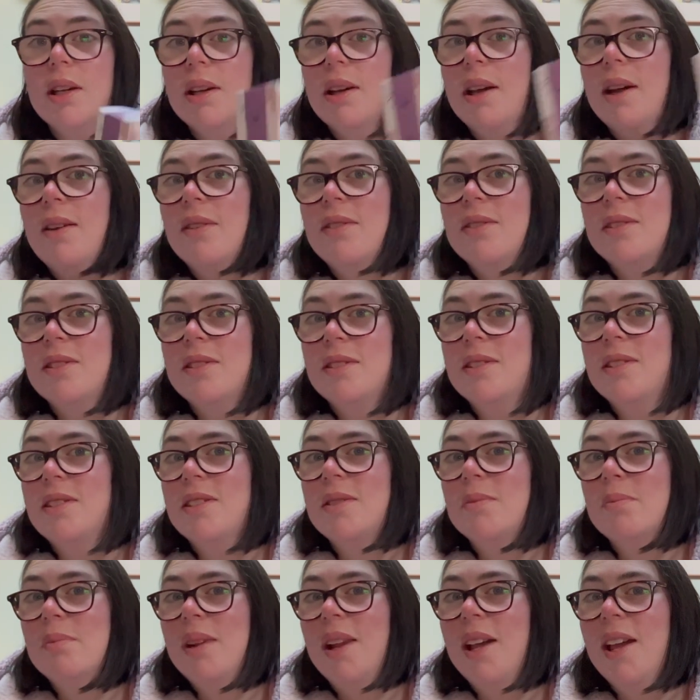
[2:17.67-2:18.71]
Harrison's
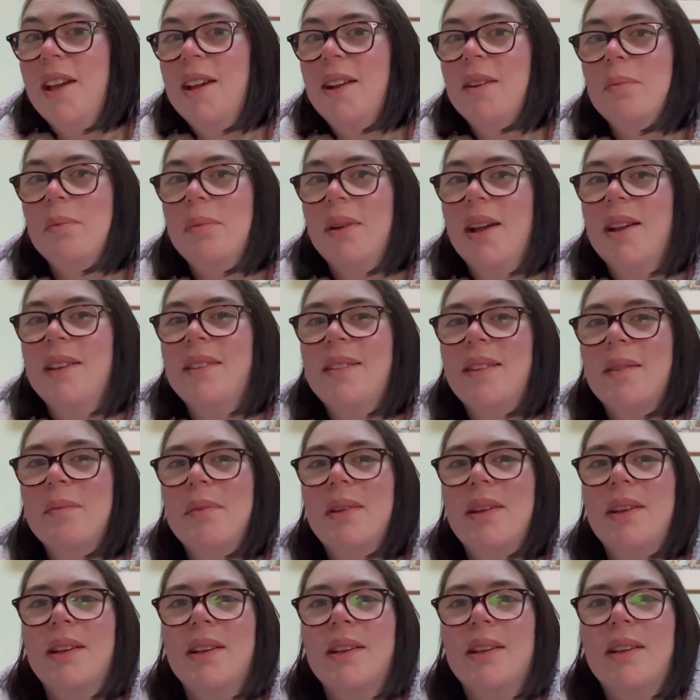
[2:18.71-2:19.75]
just playing, bless
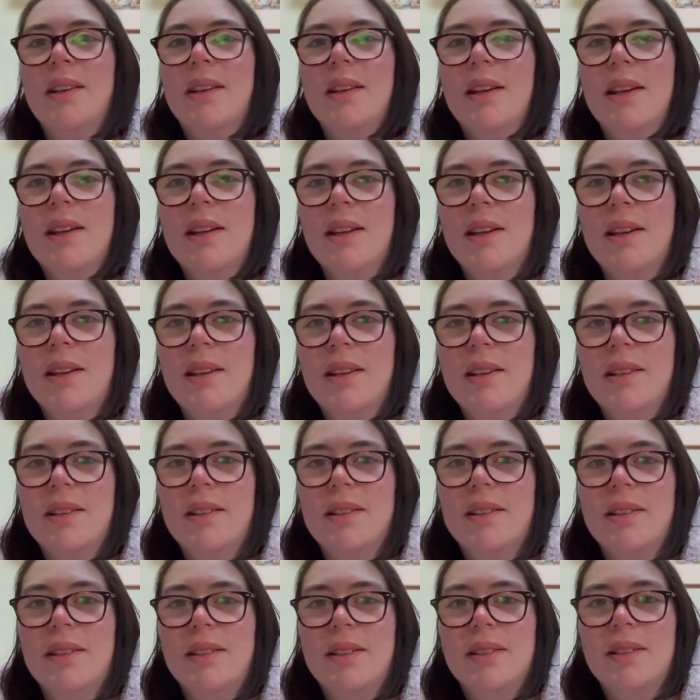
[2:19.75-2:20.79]
him.
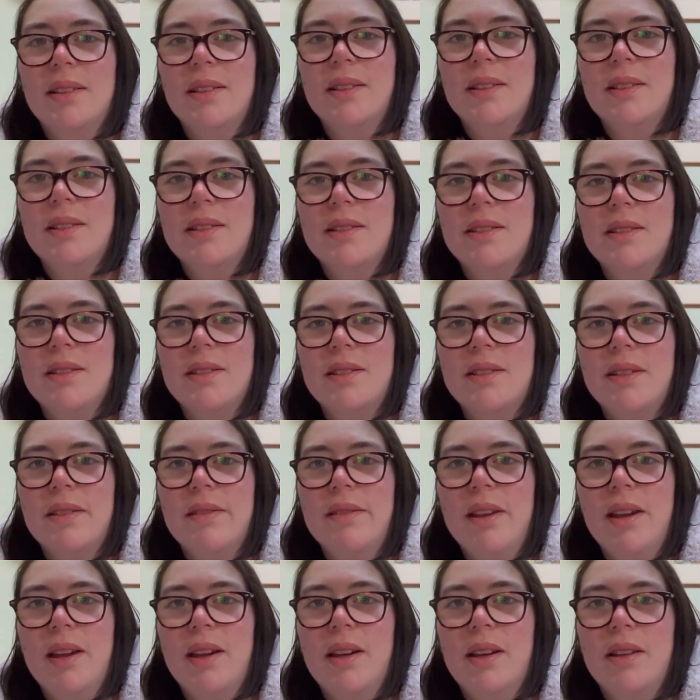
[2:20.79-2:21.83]
So
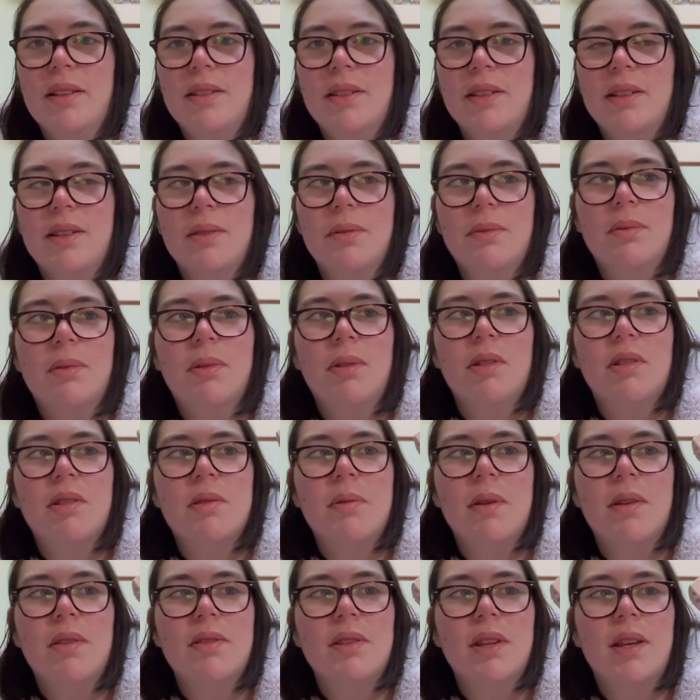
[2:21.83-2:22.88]
yeah, I don't know what it
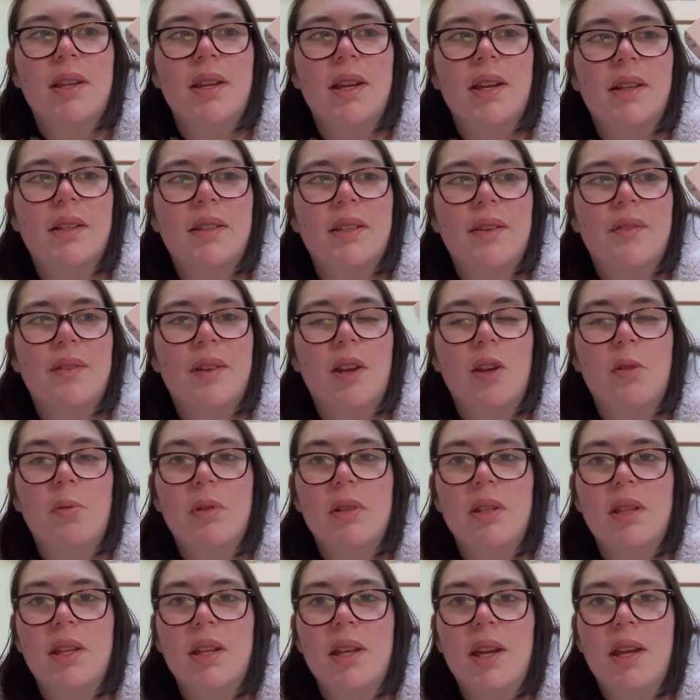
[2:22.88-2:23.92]
smells like yet because I haven't
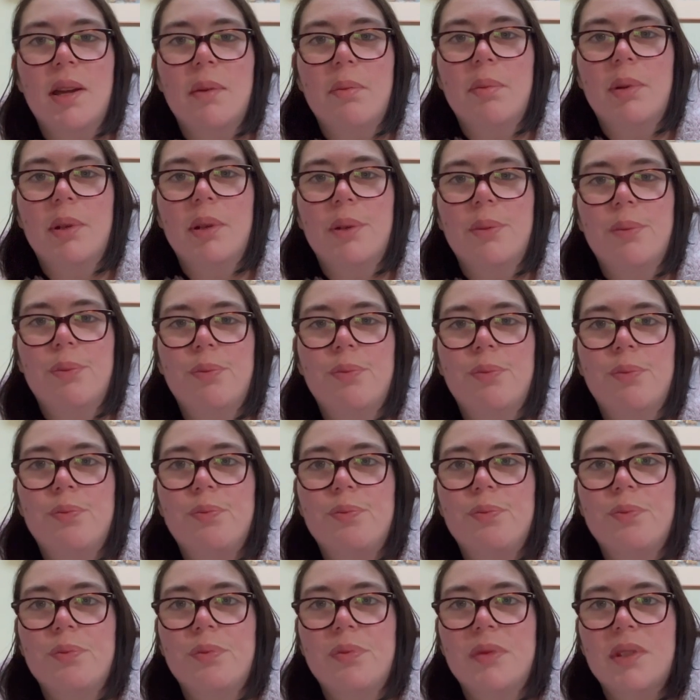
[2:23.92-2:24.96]
opened it yet, but
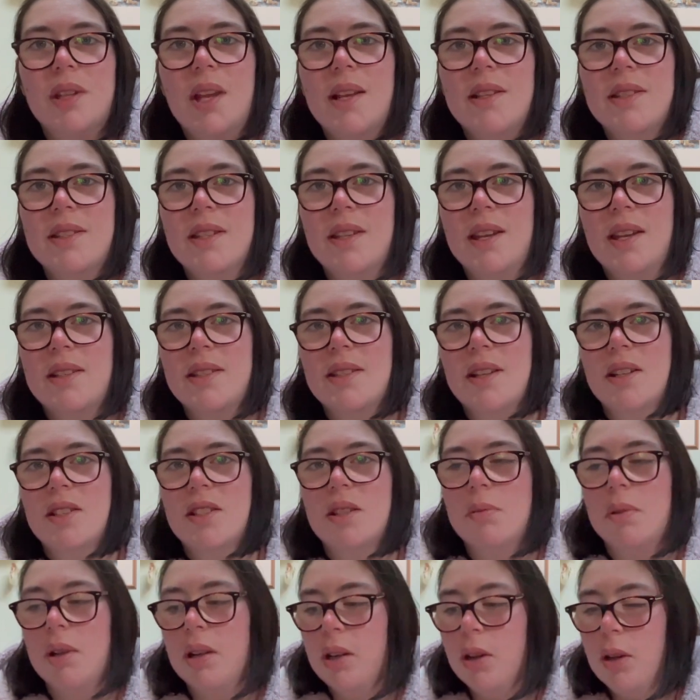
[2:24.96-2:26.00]
that's the next
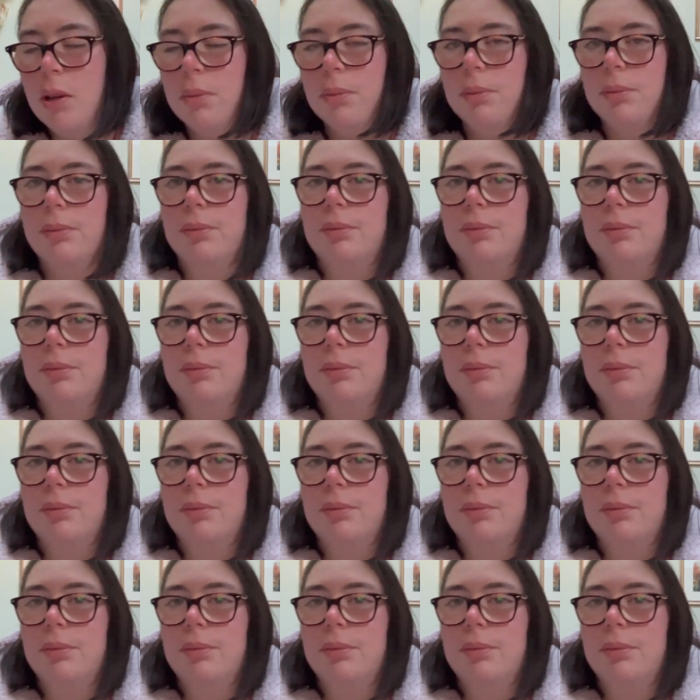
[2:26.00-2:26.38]
item I got.